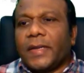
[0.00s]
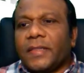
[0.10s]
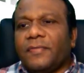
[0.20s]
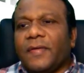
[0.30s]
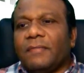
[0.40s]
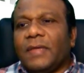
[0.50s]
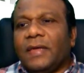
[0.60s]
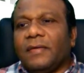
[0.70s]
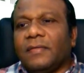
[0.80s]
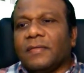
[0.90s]
Under the
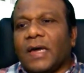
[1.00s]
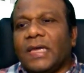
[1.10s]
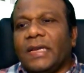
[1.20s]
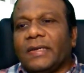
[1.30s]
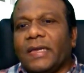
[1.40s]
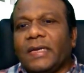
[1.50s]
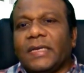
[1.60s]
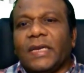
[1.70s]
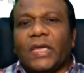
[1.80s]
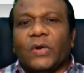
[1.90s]
families, I will
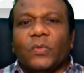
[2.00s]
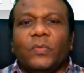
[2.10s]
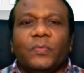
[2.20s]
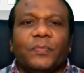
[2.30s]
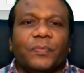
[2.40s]
click new